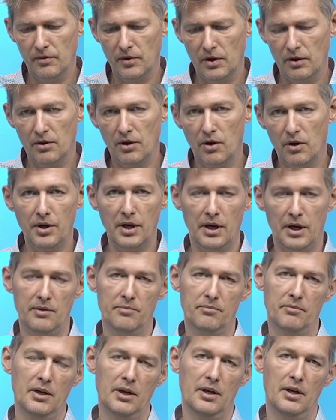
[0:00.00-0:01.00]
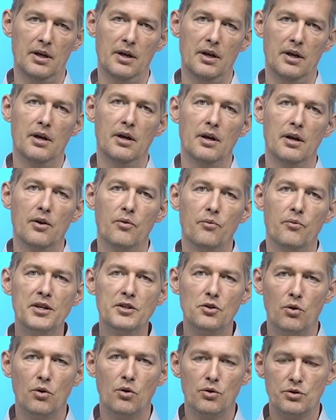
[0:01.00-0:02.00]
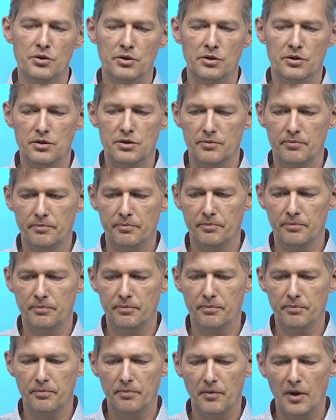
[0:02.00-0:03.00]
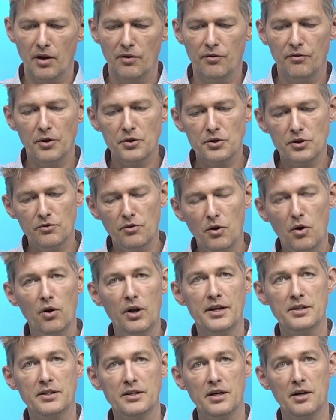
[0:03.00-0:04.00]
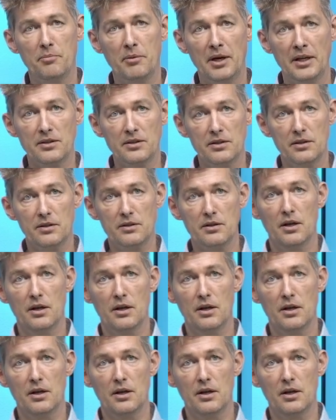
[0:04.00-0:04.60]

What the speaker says: Okay, resources. First of all, as I mentioned,